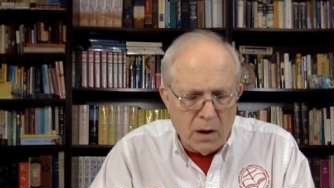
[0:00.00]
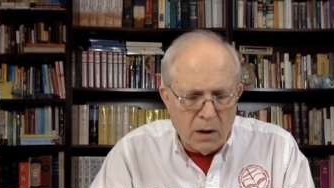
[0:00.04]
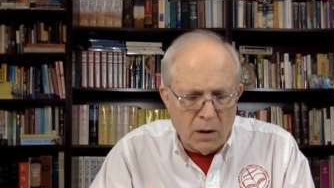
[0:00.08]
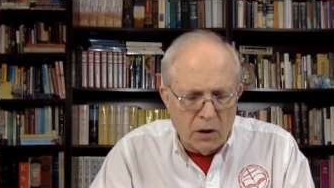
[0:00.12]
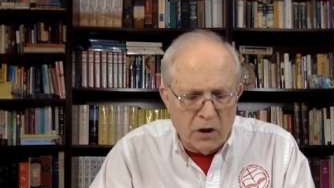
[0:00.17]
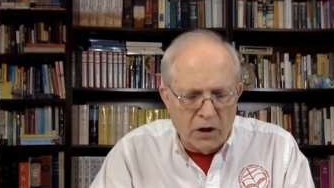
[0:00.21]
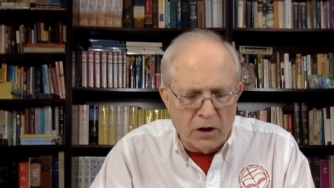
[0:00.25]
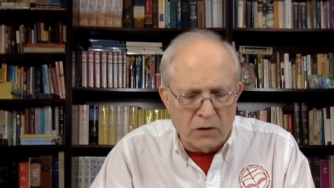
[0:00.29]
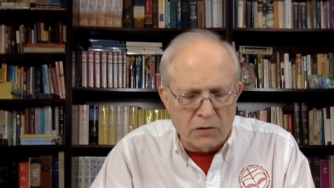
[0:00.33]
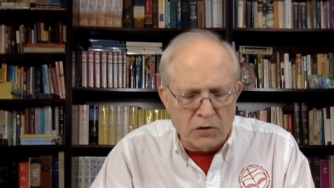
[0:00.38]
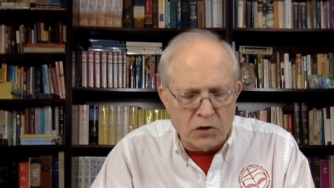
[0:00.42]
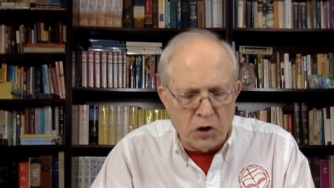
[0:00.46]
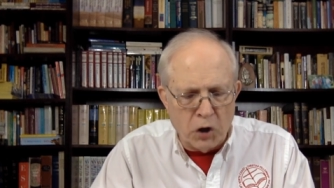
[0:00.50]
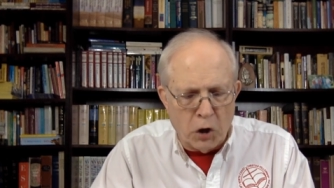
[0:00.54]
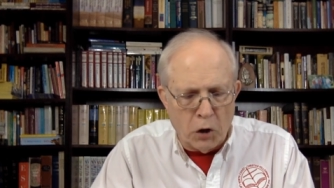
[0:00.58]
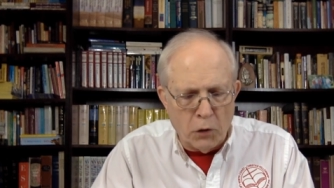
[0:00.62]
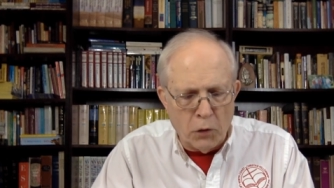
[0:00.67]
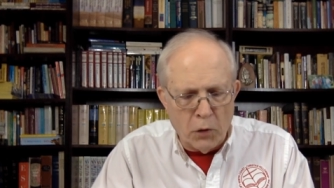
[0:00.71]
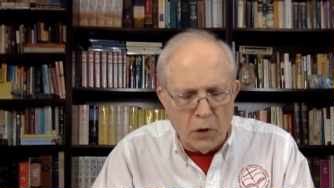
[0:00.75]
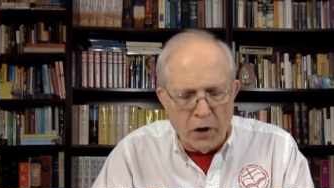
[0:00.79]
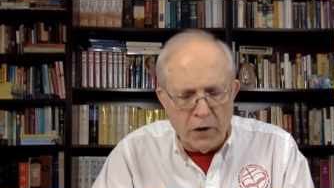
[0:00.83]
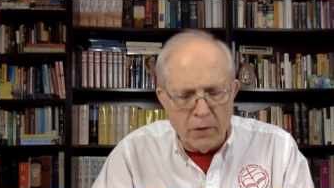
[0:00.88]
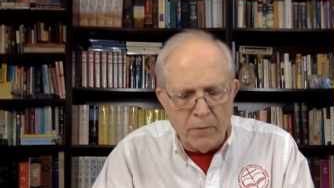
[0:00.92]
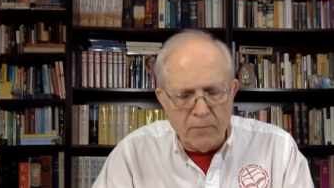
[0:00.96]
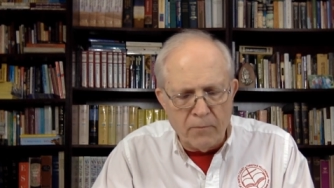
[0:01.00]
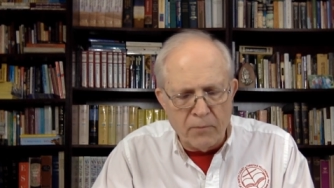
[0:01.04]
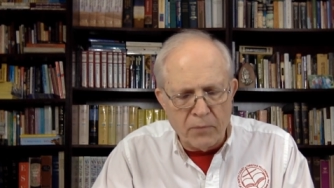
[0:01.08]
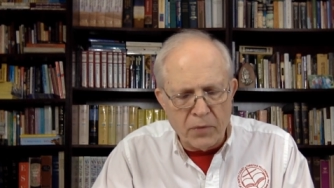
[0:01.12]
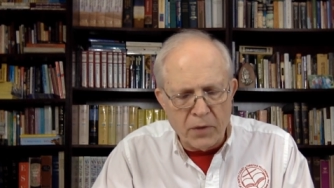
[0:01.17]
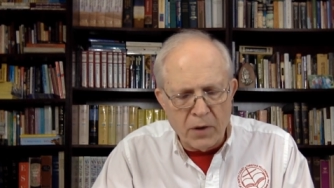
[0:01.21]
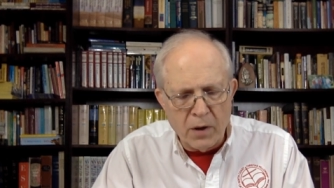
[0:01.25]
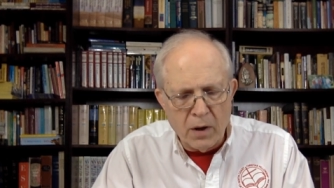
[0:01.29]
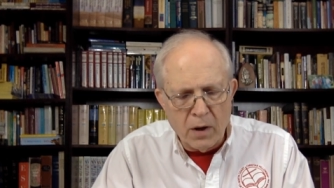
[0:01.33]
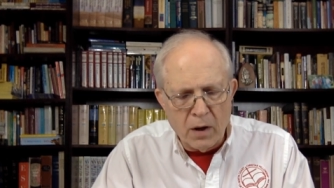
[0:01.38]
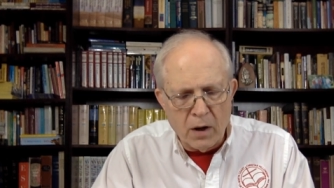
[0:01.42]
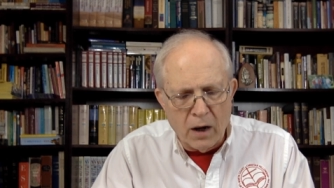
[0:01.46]
Little children,
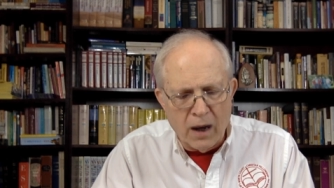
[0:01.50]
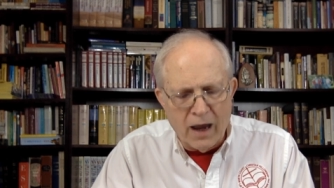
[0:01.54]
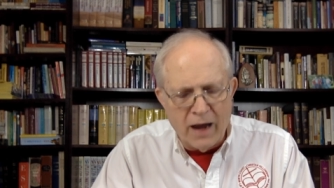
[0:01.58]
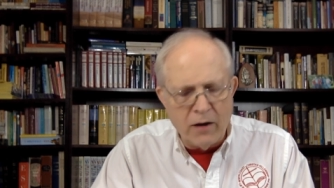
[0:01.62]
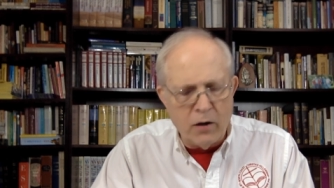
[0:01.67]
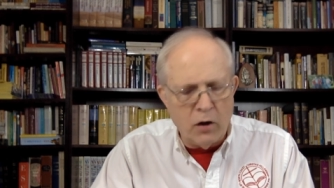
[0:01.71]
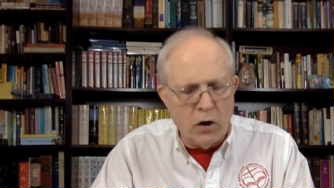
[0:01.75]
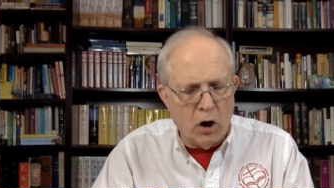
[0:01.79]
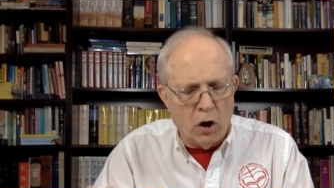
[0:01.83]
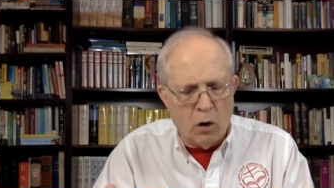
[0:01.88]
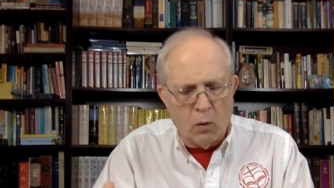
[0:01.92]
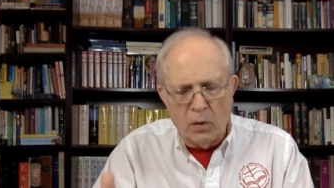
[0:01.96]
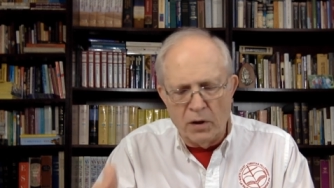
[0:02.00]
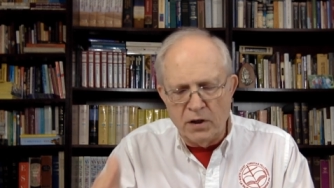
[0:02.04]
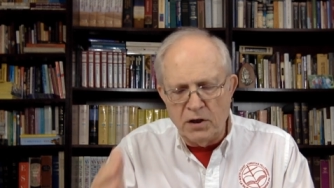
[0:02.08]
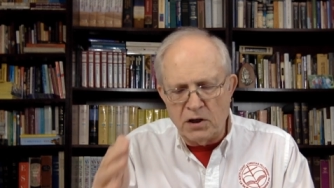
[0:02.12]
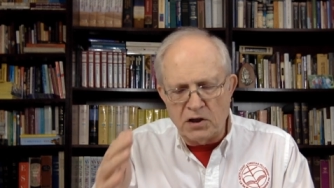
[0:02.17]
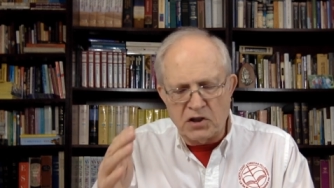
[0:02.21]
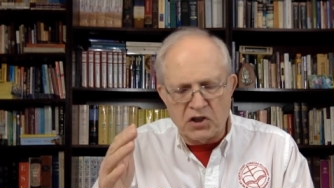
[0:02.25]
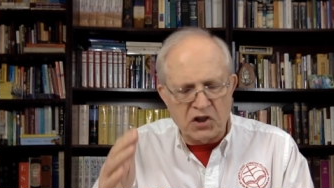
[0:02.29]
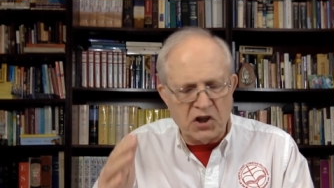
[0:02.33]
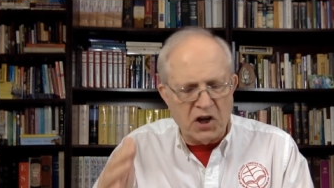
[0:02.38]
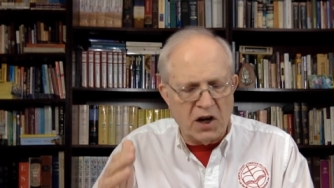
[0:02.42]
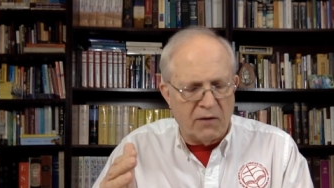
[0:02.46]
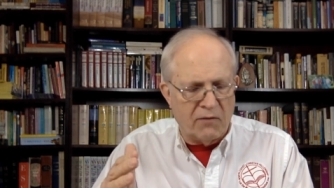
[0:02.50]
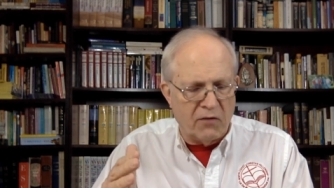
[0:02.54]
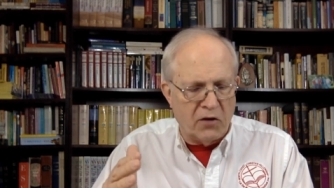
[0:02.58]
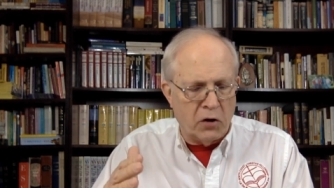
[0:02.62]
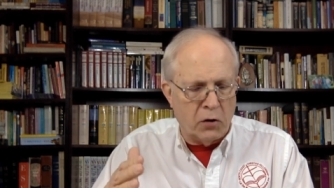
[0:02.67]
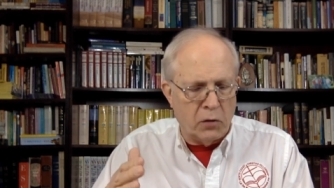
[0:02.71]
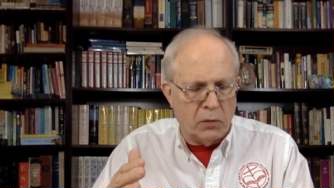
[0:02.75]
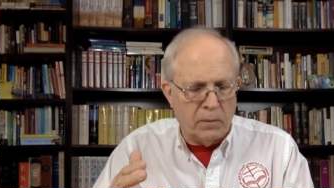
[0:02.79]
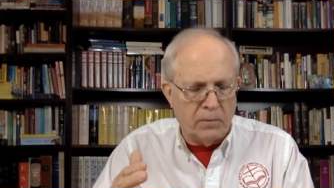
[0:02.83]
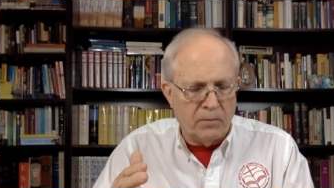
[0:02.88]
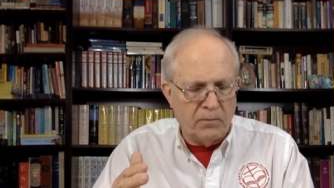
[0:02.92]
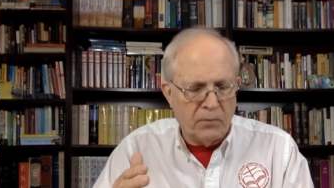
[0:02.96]
let no one deceive
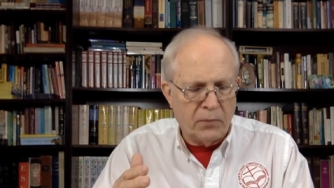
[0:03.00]
you.